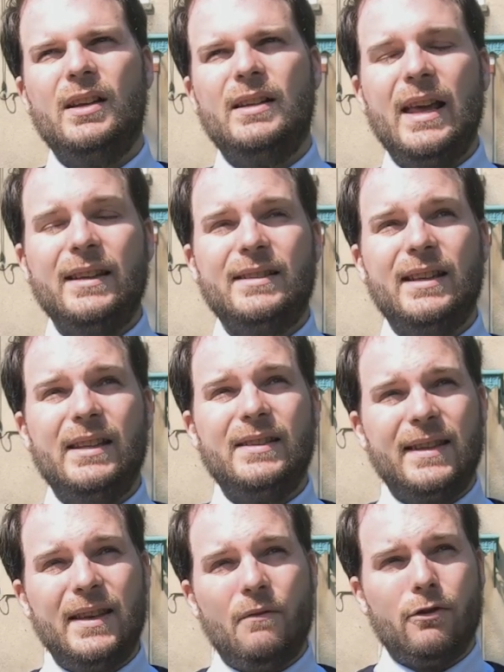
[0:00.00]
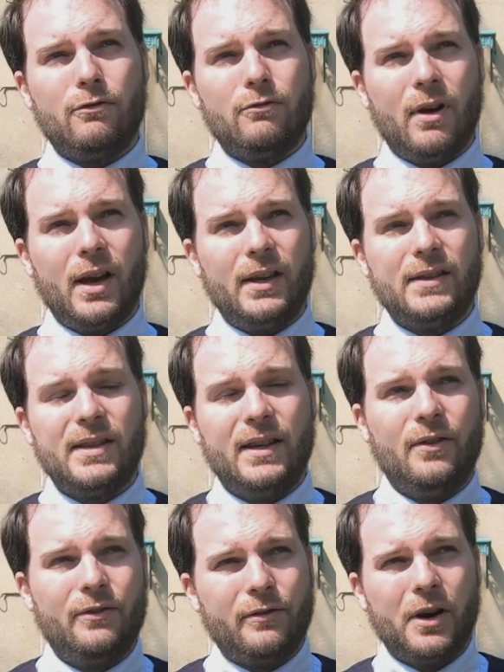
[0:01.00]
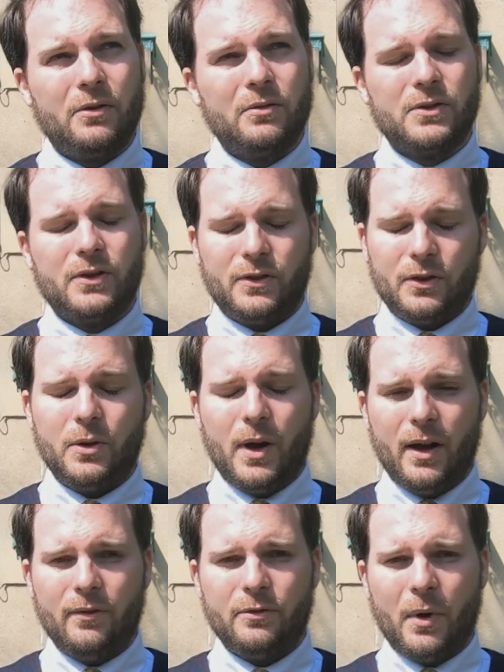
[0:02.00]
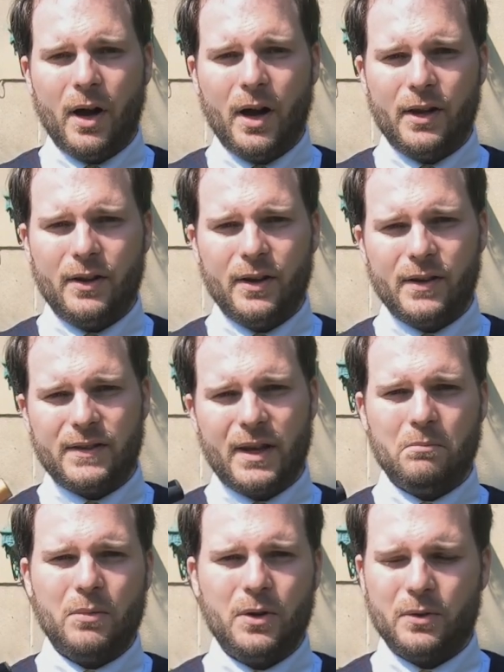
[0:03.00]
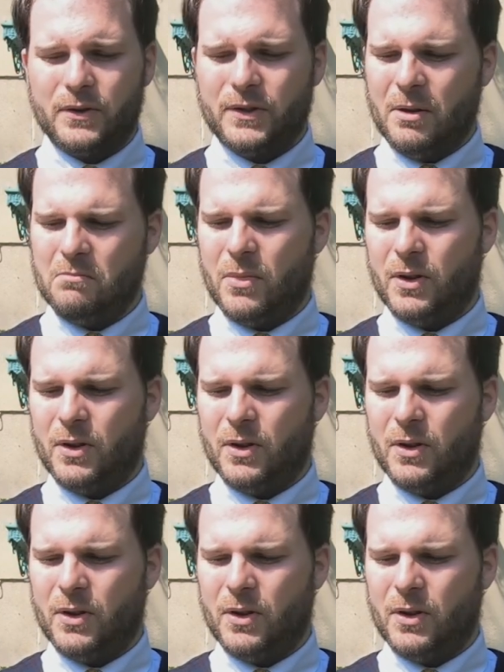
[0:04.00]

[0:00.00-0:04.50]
Next is the variety of fragrances that you have from either Scentbird or Scent